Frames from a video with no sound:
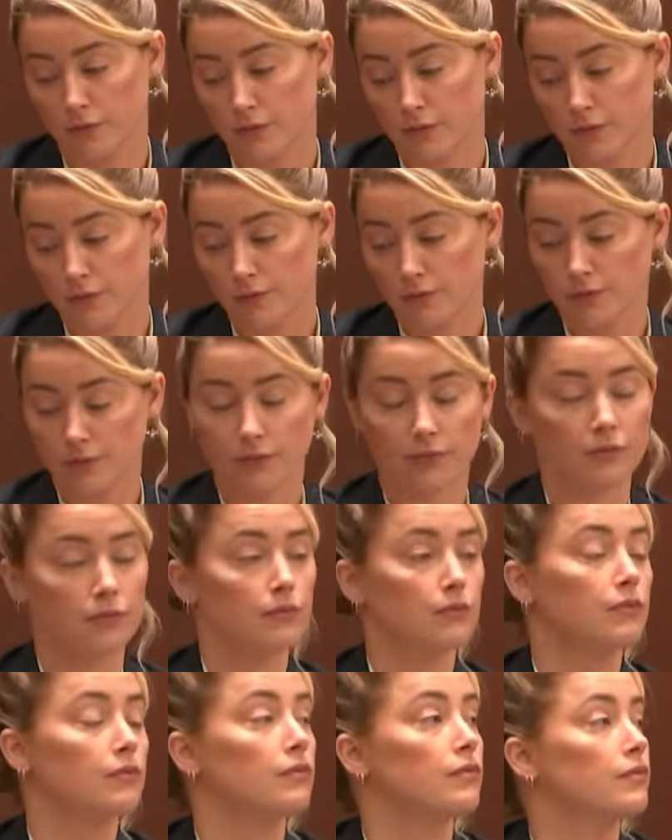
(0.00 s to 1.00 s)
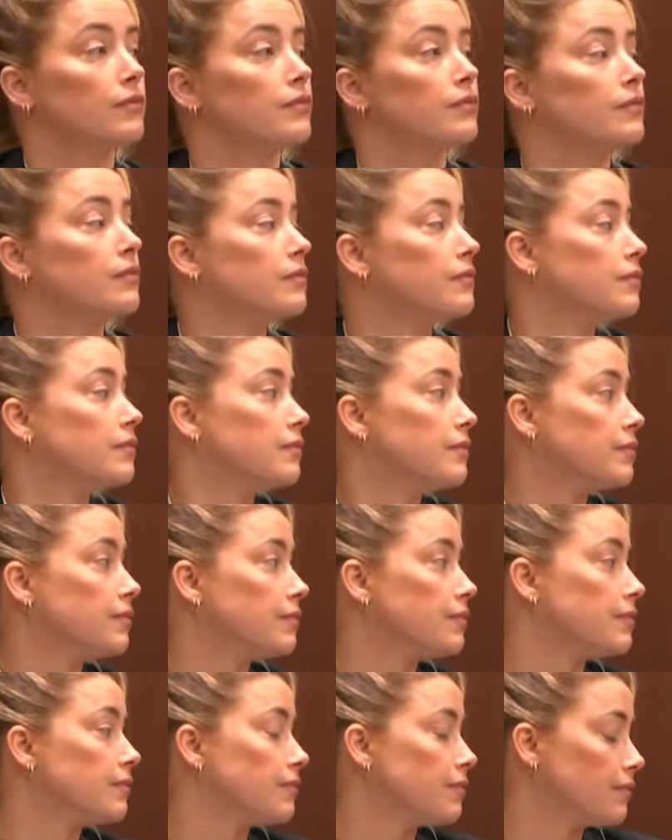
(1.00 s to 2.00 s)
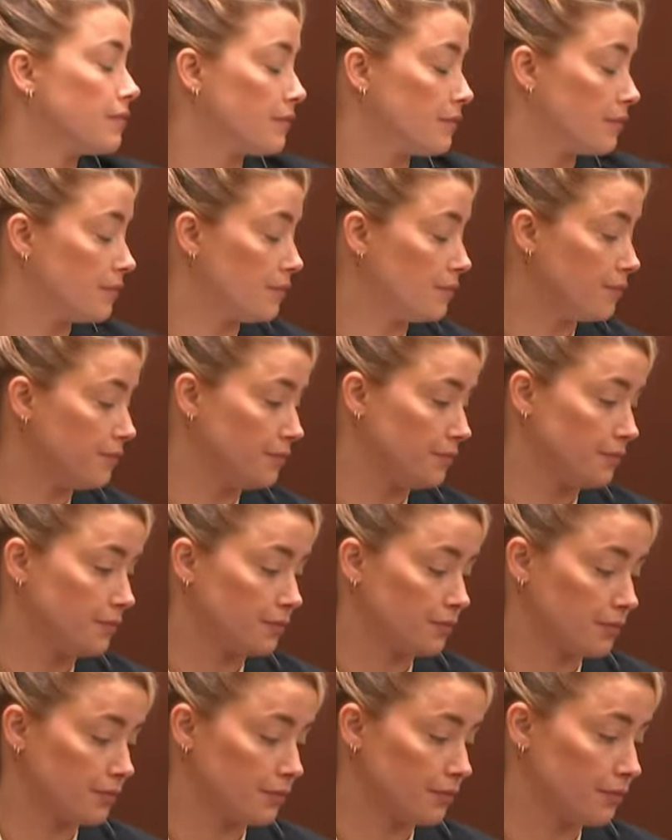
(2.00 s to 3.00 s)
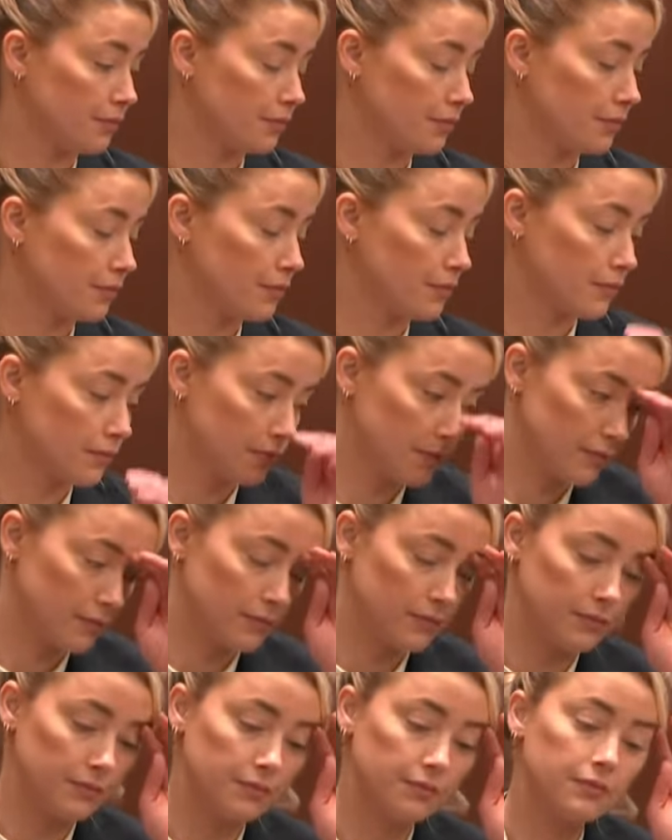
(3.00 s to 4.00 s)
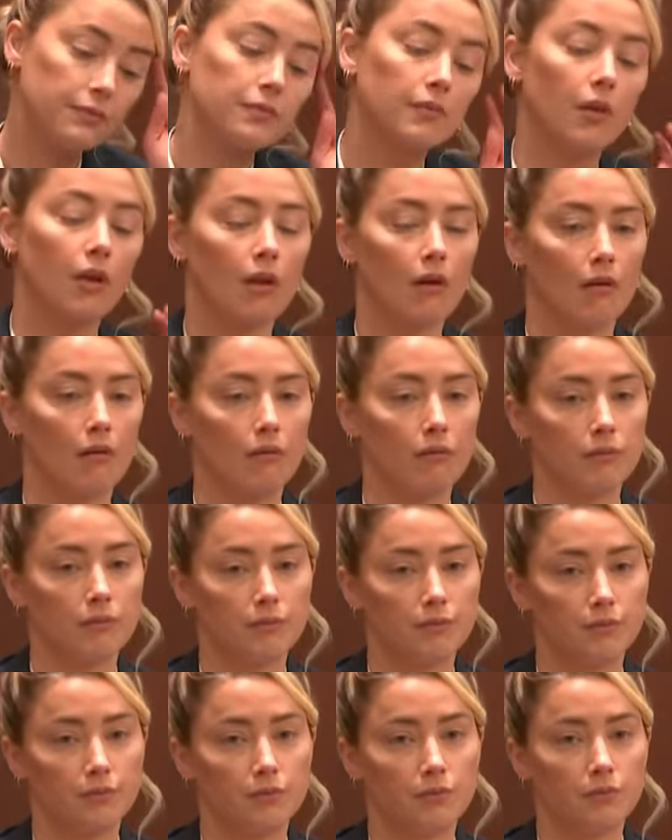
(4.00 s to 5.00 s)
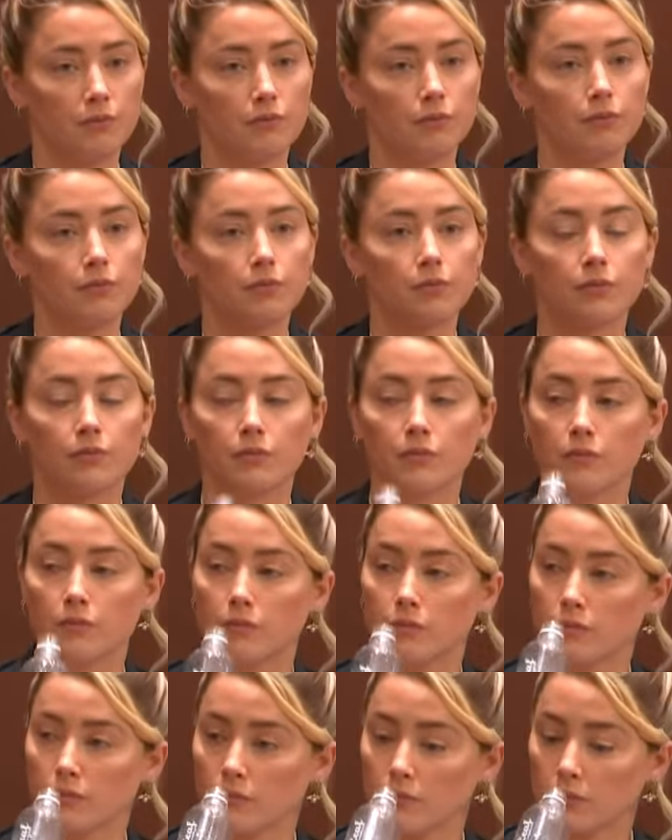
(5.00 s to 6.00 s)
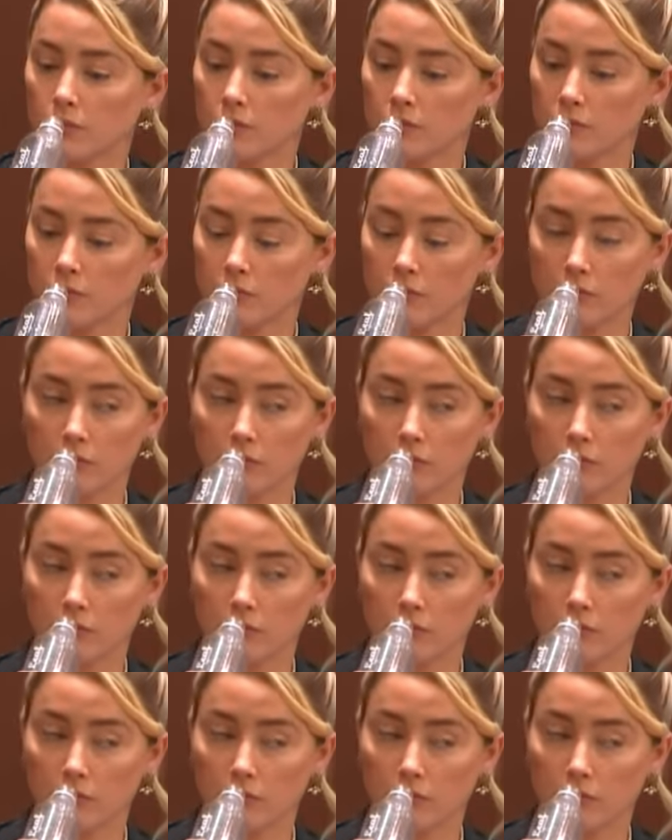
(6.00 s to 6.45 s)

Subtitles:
Nobody speaks.